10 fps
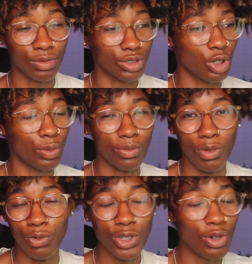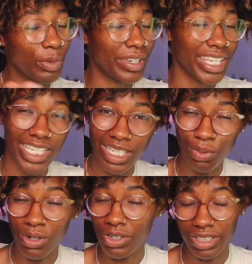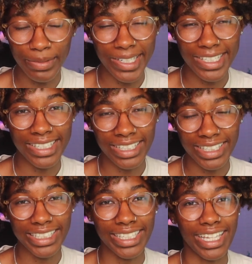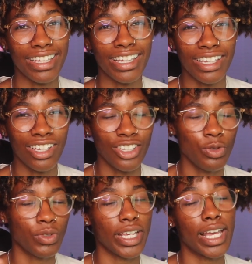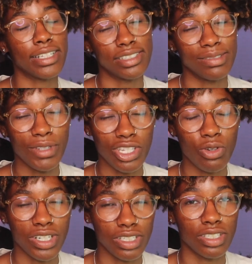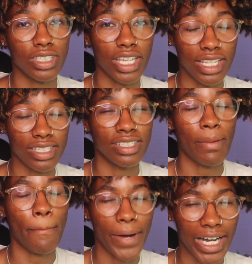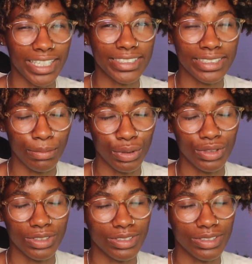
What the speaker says: Before you open any program or anything like that, you want to ask as many questions as possible.